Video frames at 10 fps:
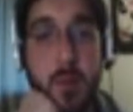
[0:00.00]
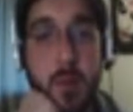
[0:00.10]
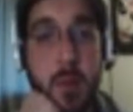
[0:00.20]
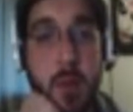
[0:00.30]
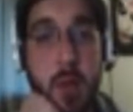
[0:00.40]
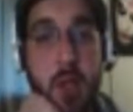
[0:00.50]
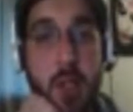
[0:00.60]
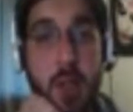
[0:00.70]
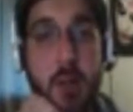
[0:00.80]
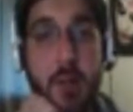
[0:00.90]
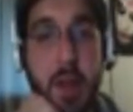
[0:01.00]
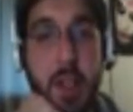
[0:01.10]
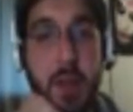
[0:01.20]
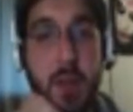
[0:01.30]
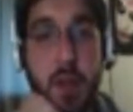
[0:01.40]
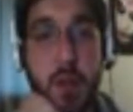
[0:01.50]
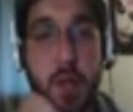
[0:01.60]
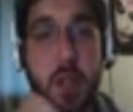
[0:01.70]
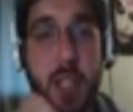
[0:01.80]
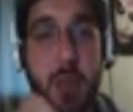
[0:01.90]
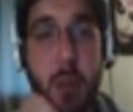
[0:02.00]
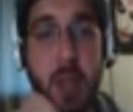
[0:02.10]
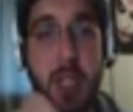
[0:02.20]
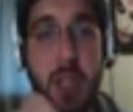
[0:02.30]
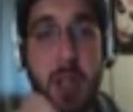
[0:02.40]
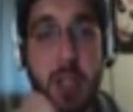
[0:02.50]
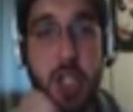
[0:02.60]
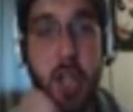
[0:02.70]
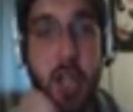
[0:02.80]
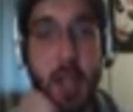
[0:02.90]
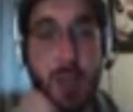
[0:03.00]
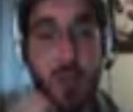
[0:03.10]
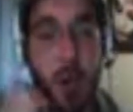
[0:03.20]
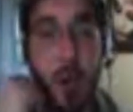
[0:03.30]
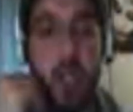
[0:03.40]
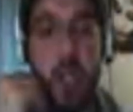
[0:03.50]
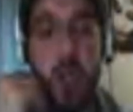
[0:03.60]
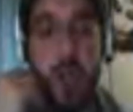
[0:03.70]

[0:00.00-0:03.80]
Didn't affect Sapphira, that's right. She has no ears.